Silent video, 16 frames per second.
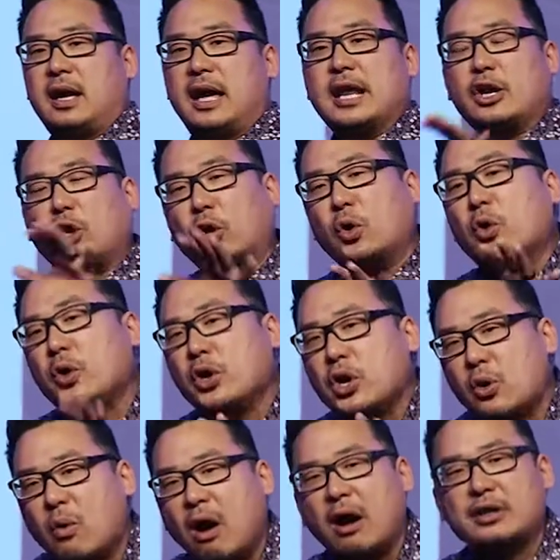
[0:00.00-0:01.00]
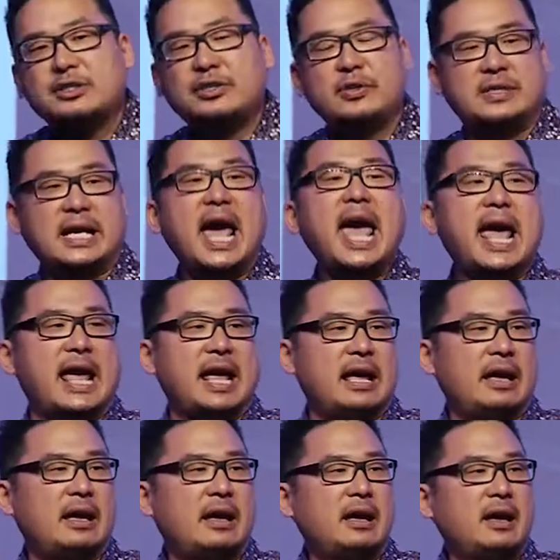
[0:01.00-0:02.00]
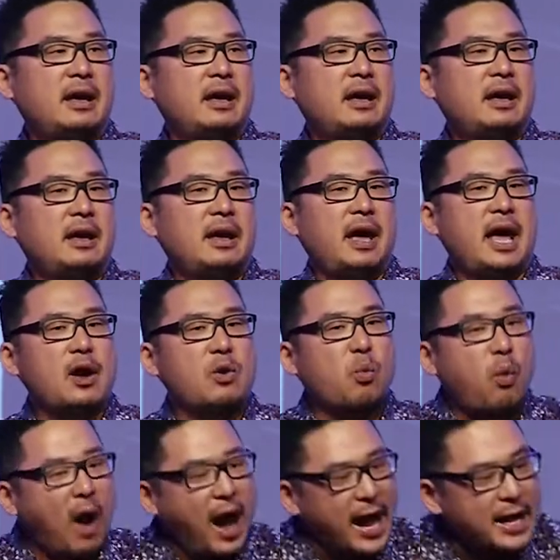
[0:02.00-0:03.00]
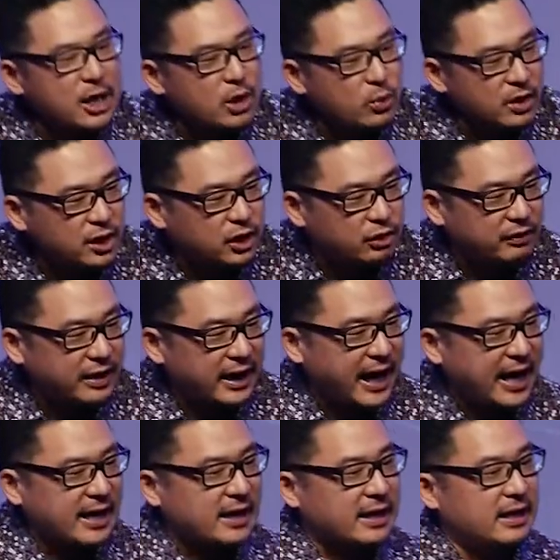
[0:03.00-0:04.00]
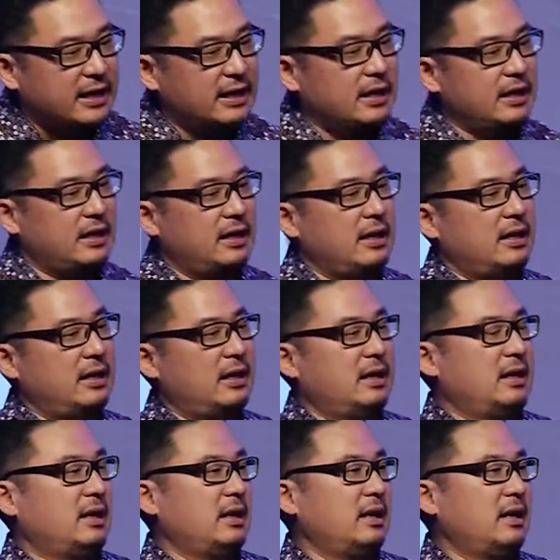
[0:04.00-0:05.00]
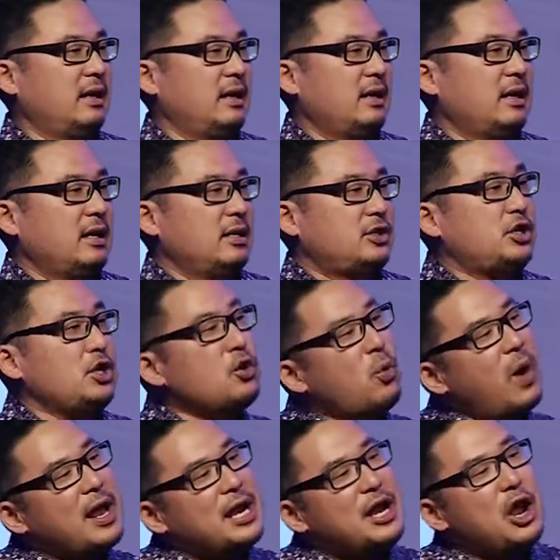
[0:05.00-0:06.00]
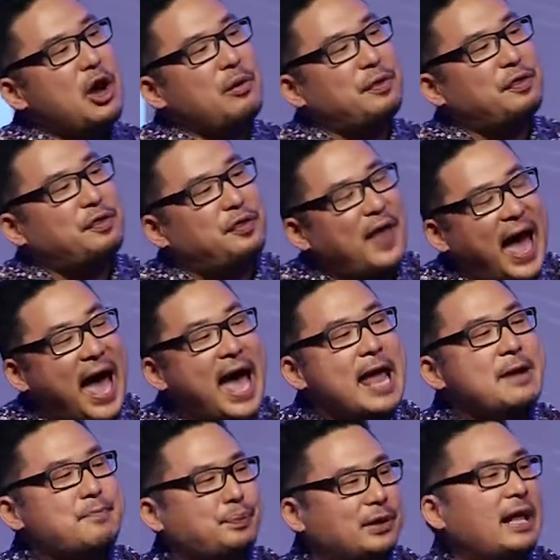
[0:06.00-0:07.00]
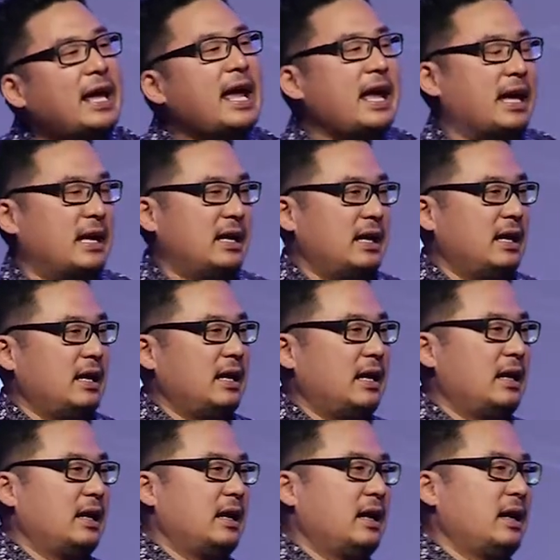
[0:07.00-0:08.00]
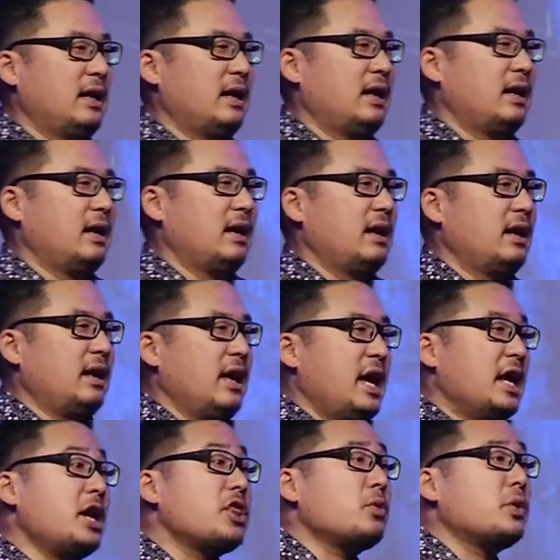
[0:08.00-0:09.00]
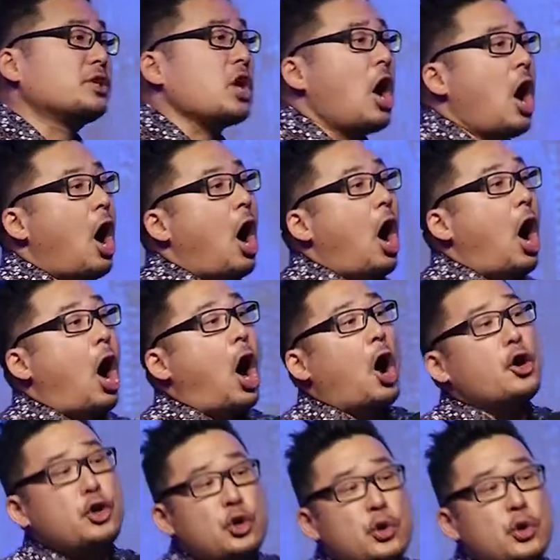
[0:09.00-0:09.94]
and who you are today? And why you were created. Do you want to know that plan? In other words, are